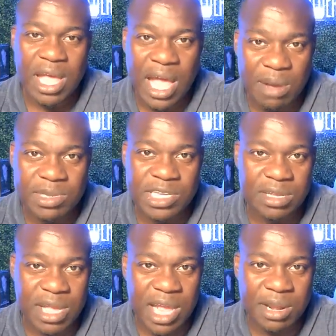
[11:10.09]
I would
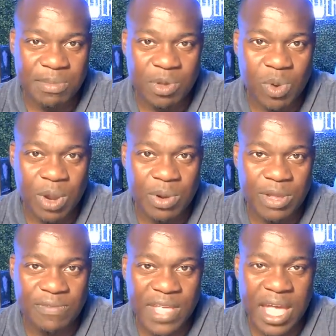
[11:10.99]
still kind of be
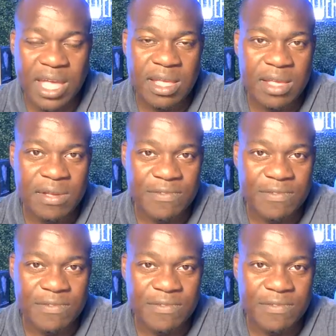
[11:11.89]
wary of that.